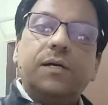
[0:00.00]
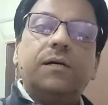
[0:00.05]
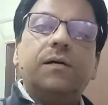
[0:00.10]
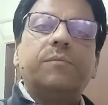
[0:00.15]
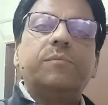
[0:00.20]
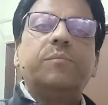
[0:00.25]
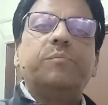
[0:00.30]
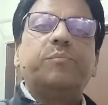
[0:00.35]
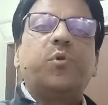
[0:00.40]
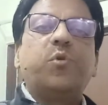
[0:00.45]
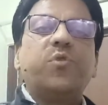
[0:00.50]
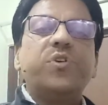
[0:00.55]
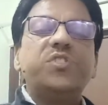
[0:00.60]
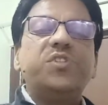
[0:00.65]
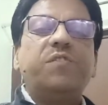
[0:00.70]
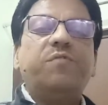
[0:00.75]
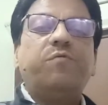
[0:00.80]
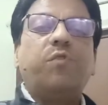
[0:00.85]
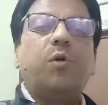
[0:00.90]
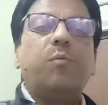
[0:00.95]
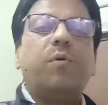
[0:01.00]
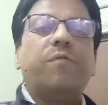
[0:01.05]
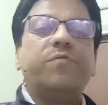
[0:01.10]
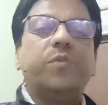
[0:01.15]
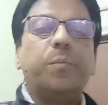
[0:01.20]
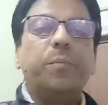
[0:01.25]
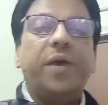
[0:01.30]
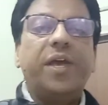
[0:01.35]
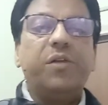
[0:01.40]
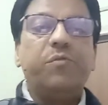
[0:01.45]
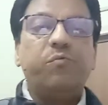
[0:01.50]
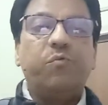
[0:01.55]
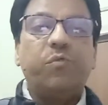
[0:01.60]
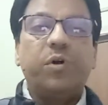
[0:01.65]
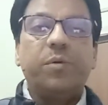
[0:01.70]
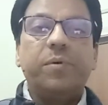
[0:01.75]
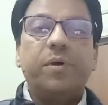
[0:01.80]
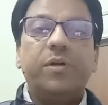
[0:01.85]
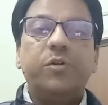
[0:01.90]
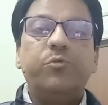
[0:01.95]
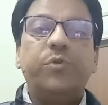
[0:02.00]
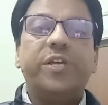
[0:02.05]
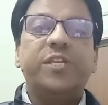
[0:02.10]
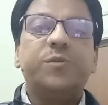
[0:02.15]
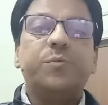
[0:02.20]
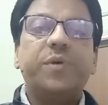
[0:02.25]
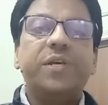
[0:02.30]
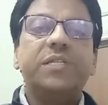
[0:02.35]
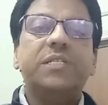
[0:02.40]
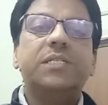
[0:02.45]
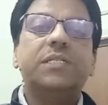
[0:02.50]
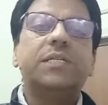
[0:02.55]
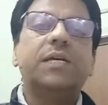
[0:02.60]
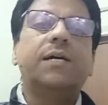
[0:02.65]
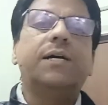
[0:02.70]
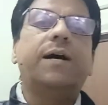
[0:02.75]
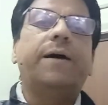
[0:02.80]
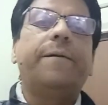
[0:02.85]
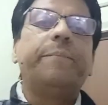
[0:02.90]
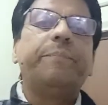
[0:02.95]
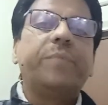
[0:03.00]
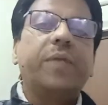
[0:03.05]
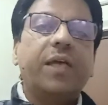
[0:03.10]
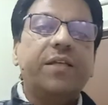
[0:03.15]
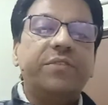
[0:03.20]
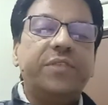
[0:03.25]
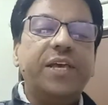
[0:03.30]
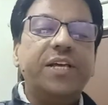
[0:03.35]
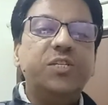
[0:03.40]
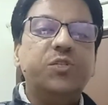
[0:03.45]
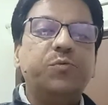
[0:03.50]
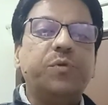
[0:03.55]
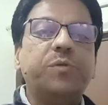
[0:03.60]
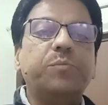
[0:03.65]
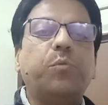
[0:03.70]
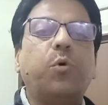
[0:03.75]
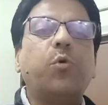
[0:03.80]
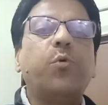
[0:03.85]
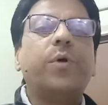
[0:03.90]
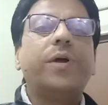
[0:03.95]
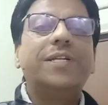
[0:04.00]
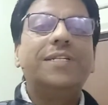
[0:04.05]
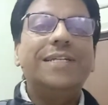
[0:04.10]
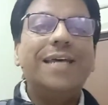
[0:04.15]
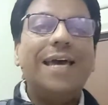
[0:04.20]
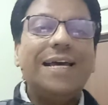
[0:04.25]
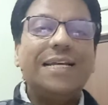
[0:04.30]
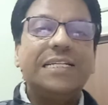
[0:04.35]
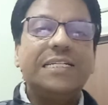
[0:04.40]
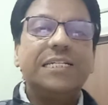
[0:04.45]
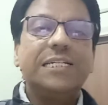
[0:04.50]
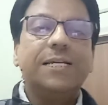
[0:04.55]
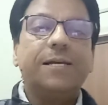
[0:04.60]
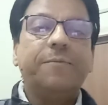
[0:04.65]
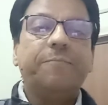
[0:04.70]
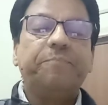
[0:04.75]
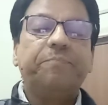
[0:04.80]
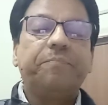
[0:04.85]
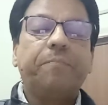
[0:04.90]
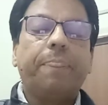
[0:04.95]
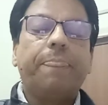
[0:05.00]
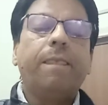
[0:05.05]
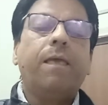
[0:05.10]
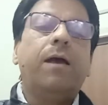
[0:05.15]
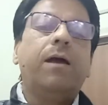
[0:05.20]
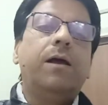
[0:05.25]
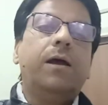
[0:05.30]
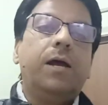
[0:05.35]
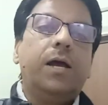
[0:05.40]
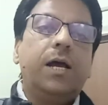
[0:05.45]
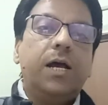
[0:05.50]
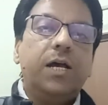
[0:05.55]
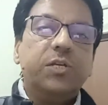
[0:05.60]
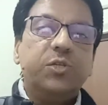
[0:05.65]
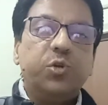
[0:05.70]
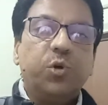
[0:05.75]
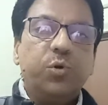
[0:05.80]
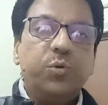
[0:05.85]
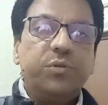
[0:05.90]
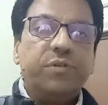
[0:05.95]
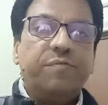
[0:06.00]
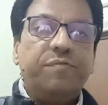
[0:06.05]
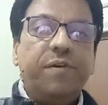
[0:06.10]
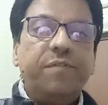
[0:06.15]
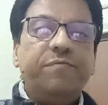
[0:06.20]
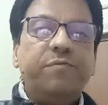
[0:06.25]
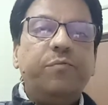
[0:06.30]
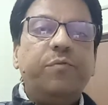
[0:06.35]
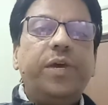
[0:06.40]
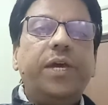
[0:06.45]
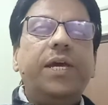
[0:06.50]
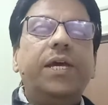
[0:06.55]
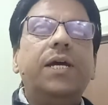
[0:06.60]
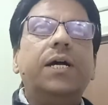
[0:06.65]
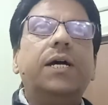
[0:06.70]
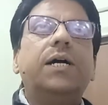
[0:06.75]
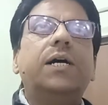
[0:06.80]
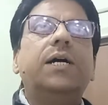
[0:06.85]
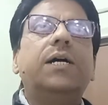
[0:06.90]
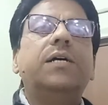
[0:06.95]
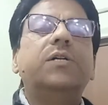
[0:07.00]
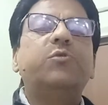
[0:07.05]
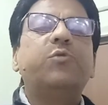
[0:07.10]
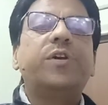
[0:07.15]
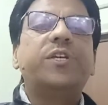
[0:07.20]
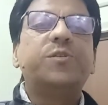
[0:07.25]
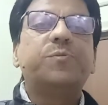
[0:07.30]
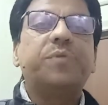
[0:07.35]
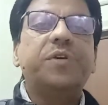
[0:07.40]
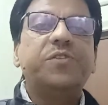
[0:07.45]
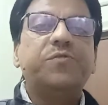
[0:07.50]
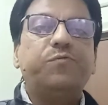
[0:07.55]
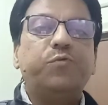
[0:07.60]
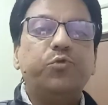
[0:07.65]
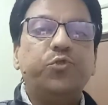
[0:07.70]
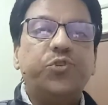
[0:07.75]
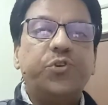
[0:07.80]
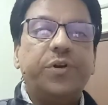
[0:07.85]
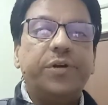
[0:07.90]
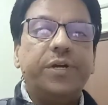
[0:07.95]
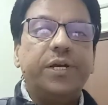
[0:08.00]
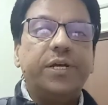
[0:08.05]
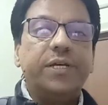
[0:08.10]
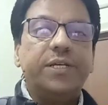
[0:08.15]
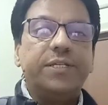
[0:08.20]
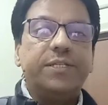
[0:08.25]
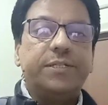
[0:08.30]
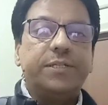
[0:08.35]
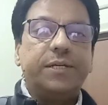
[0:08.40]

progressive form of the main verb to express things with more tact. So the fifth way to express future is